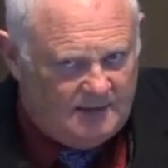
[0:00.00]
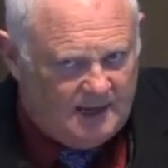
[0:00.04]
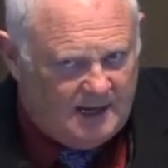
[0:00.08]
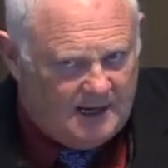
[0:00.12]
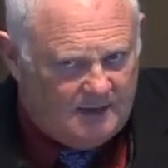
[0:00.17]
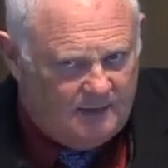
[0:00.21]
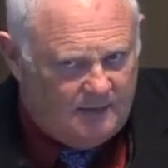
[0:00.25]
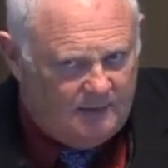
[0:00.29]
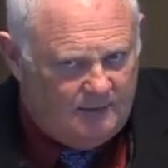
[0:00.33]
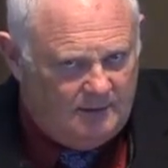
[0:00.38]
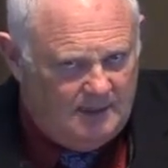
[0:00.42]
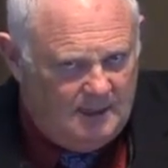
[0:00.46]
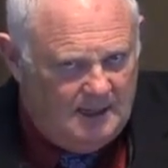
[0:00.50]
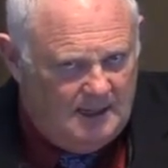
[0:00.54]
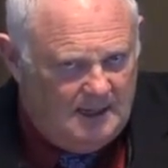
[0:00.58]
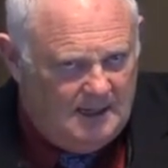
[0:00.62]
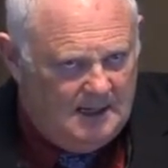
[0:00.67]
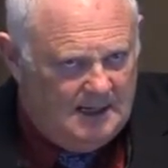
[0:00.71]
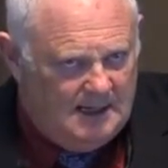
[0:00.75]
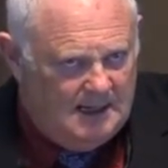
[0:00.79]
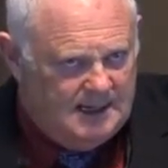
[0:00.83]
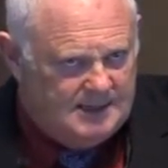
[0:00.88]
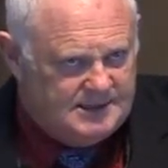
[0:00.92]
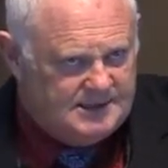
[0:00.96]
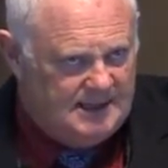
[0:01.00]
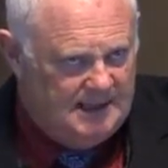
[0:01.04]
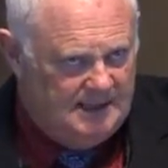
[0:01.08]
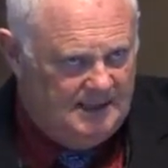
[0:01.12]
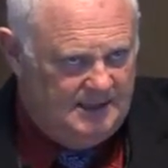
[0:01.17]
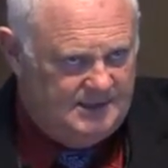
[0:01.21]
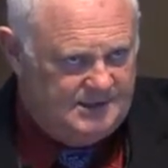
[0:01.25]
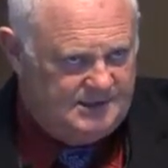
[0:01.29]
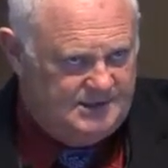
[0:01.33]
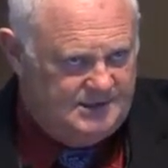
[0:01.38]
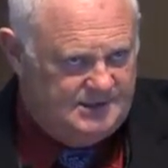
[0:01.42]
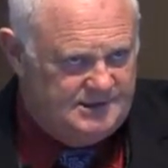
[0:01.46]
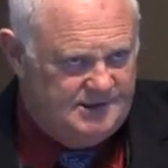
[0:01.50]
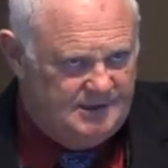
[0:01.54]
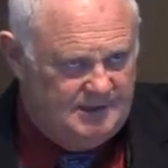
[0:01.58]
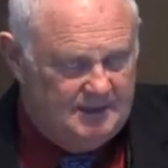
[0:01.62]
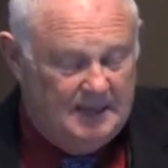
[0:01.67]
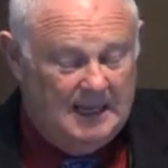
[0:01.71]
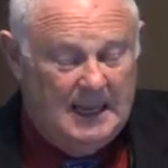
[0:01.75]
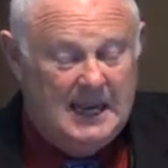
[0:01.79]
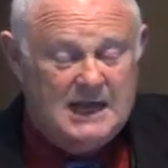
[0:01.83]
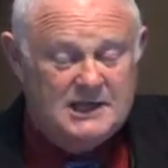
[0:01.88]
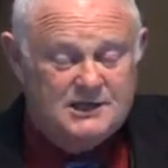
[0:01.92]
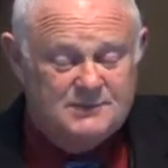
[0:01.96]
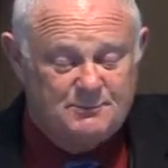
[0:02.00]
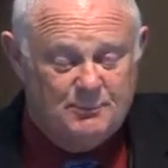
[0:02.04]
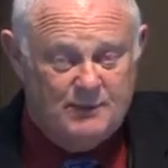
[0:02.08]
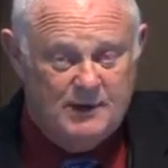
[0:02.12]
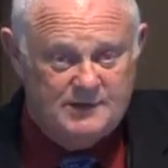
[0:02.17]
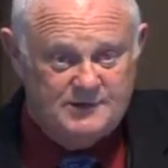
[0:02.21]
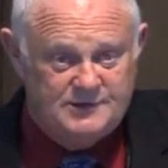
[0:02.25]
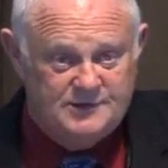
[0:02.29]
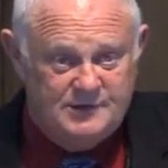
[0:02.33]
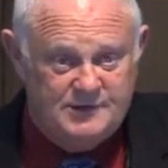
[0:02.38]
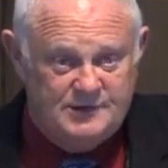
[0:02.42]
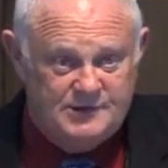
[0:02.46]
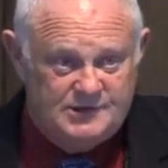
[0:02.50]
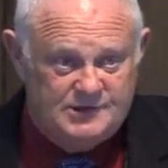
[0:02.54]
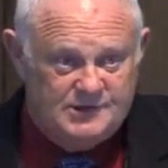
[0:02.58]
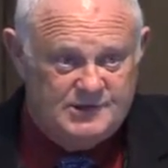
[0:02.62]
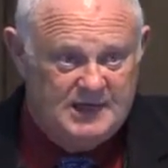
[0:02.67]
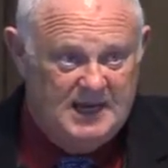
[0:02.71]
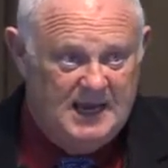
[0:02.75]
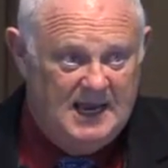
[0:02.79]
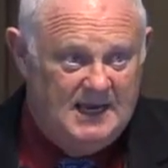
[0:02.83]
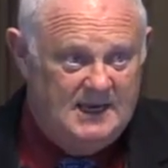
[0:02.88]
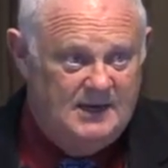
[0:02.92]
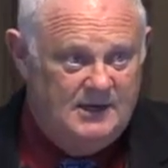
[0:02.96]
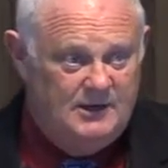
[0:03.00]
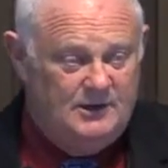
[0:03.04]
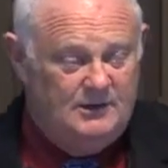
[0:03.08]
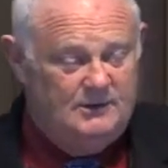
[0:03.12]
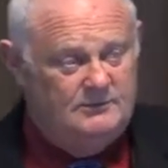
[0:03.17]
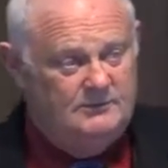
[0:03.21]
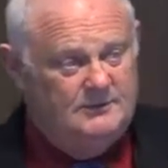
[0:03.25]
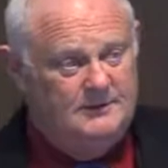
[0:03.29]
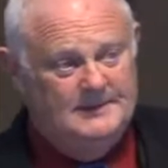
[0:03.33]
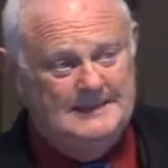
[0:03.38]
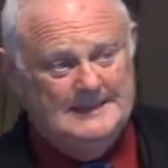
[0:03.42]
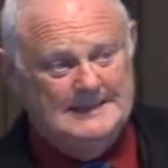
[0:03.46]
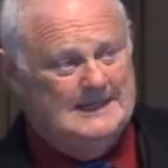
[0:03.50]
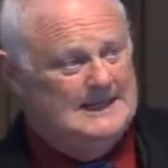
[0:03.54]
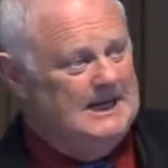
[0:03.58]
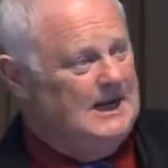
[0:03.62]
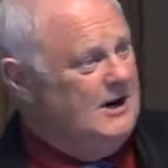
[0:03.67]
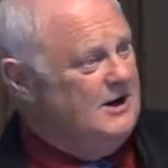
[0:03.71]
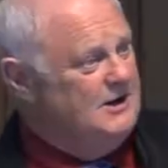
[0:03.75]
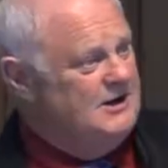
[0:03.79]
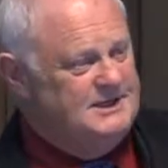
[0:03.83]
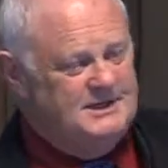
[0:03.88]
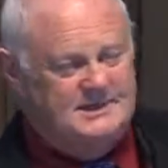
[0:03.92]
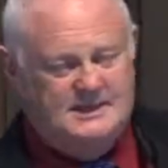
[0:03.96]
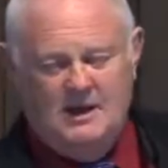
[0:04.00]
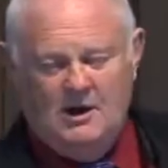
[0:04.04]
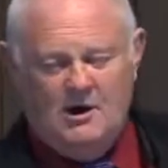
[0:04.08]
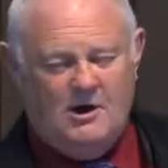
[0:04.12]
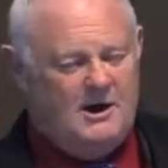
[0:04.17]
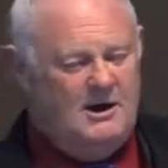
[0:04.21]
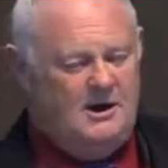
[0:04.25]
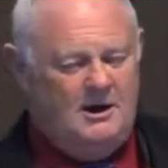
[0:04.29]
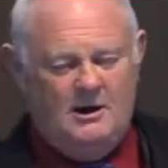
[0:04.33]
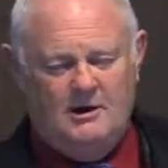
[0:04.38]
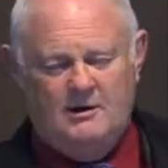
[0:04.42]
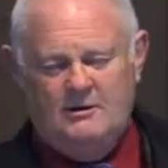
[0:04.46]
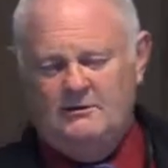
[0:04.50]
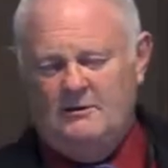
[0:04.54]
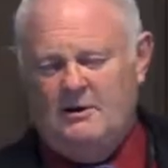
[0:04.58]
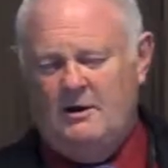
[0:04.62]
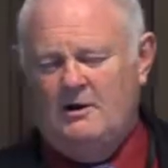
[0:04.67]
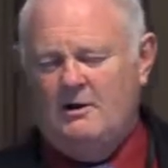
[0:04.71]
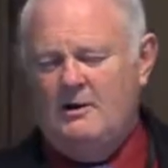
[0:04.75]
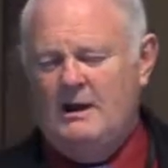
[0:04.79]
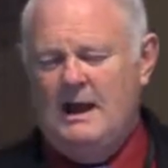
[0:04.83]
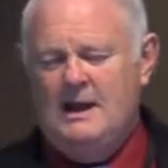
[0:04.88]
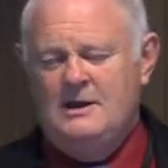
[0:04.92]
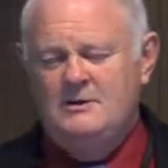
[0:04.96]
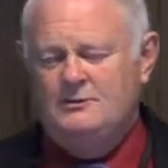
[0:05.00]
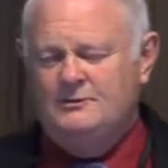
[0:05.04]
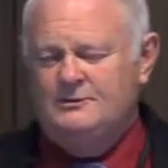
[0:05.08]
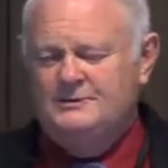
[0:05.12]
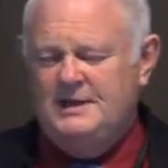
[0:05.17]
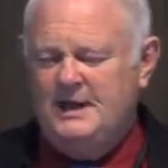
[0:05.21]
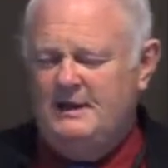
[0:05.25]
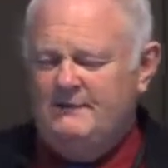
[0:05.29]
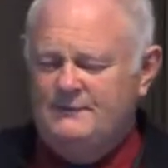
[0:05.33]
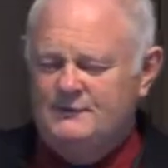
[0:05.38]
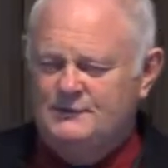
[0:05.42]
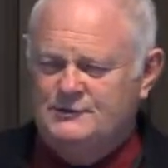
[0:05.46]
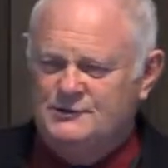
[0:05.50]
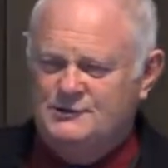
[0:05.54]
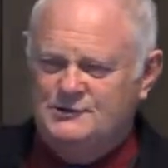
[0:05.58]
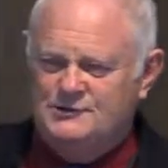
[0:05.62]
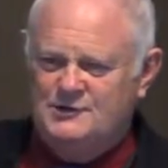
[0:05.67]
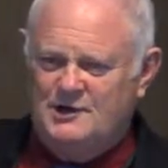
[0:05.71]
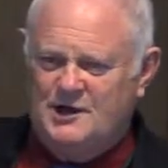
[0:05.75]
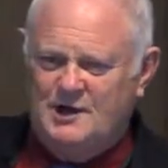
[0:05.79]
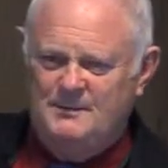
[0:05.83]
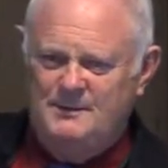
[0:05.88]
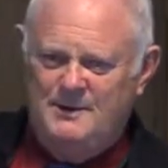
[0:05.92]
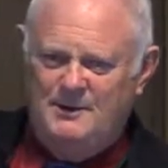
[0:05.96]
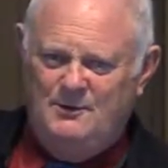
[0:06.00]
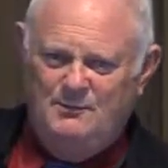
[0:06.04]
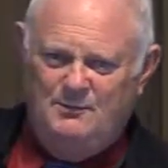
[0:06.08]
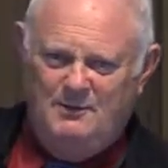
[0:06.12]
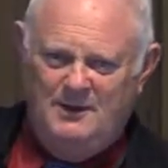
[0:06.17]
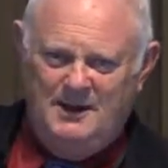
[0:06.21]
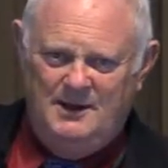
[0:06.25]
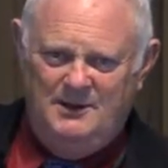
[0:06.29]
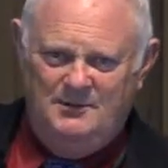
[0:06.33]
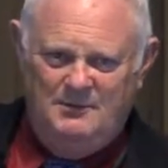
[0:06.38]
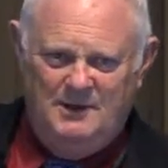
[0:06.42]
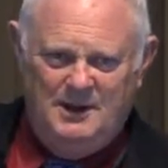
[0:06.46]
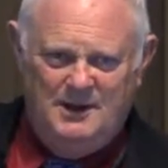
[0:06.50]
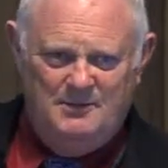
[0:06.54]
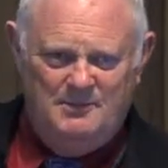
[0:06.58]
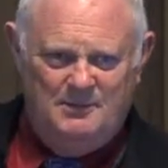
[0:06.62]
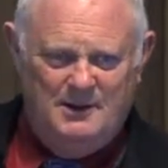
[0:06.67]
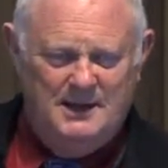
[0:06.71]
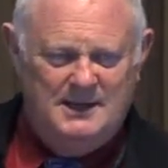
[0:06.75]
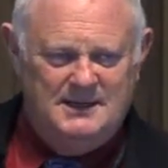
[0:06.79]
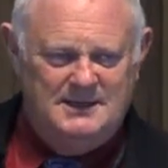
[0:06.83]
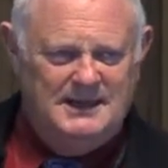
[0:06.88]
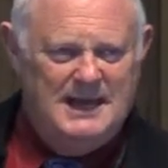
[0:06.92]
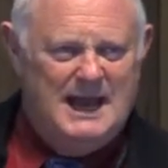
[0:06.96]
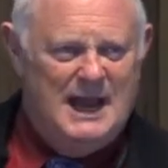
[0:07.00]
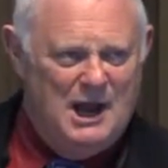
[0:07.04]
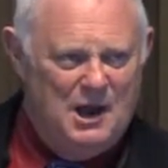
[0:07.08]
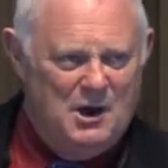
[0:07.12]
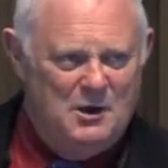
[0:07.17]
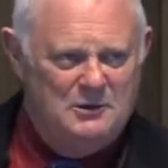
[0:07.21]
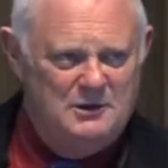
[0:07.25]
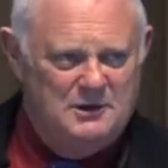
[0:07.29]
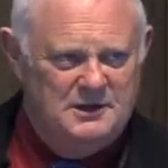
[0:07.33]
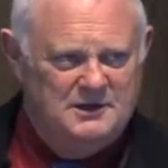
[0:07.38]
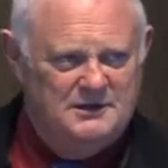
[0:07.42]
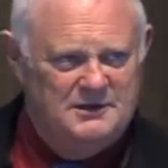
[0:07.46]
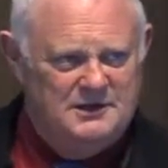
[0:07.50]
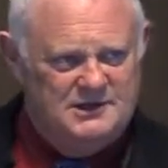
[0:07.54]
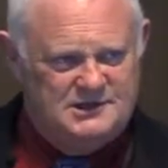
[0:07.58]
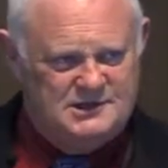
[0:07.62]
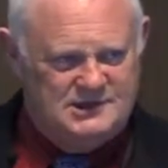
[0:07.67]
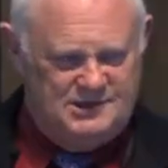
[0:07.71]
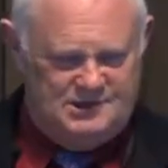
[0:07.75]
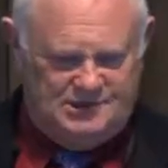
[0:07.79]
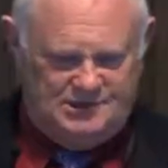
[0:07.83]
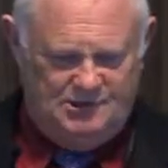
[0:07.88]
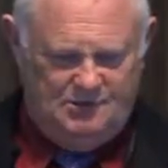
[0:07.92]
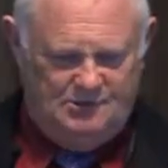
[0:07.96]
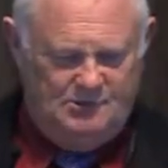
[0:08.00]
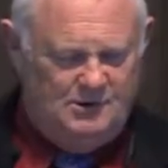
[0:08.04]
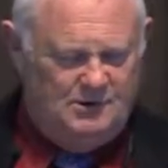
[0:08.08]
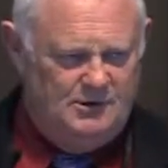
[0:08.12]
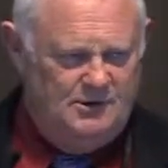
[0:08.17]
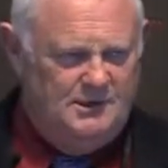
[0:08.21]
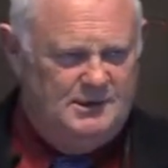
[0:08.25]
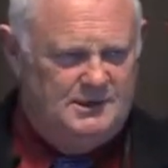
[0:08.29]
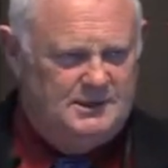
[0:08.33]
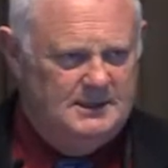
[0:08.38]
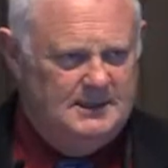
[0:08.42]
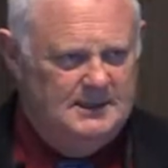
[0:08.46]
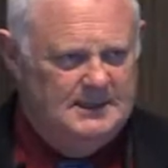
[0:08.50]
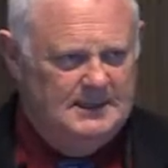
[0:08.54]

I know as I listened to the last president say, you know, our, our, our, our annual deficits are coming way, way, way down, and this is so good.